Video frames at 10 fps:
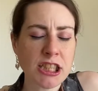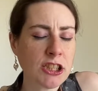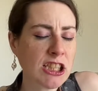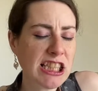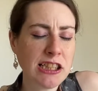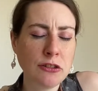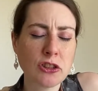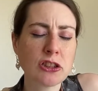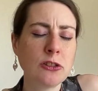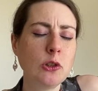
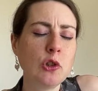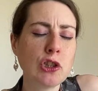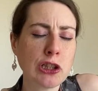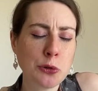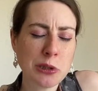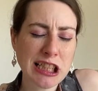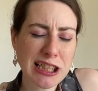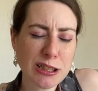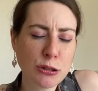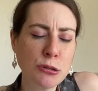Lindt know
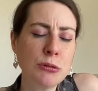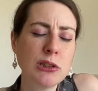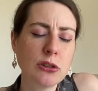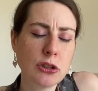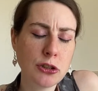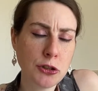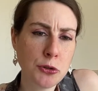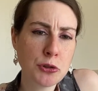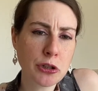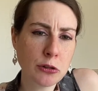how to do
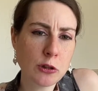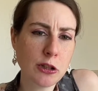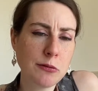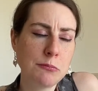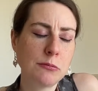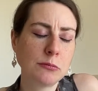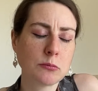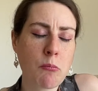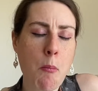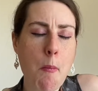chocolate.
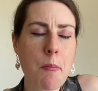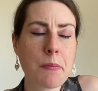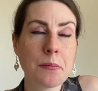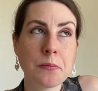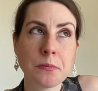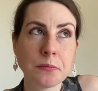Mm.